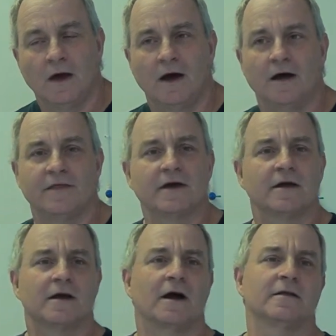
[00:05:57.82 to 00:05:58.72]
They can
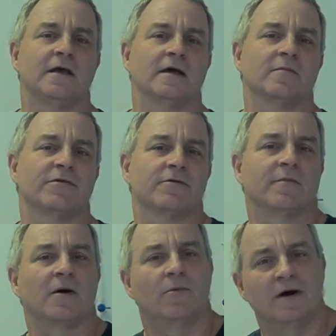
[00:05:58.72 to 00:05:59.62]
contact me through my
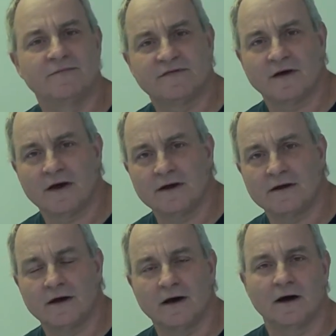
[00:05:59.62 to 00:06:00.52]
website,
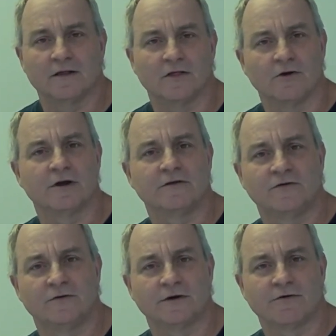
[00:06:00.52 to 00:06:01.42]

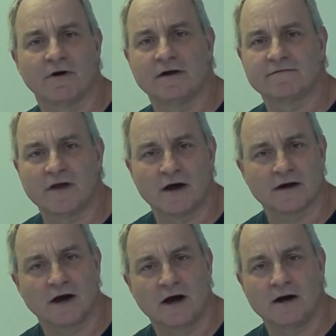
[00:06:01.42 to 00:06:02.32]

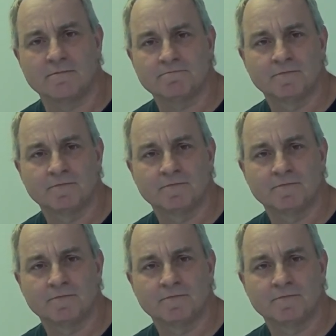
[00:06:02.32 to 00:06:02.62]
learningtoengrave.com.